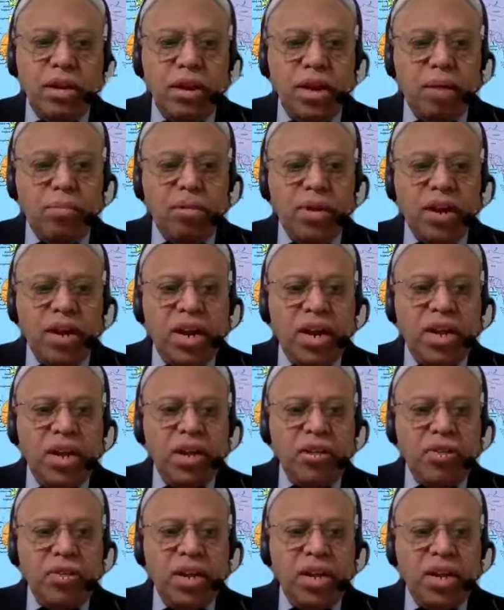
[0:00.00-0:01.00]
Number 9,
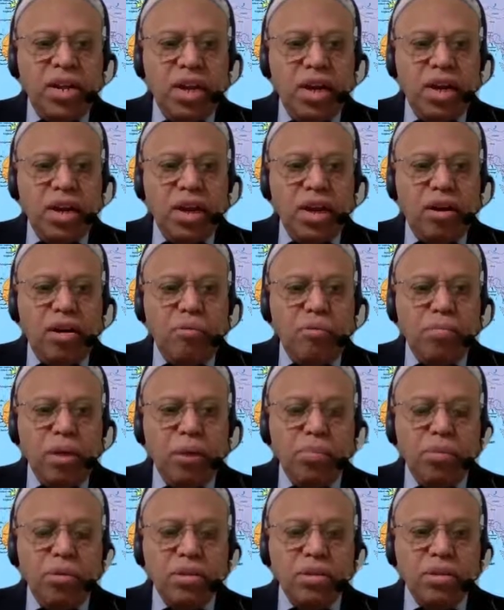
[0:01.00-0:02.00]
duty of
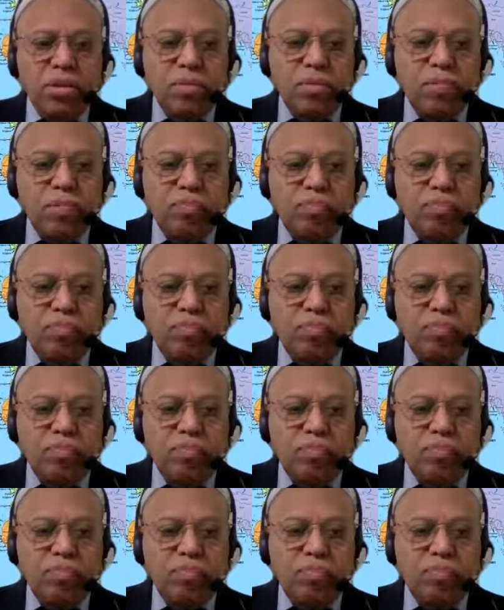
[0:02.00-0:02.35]
peoples.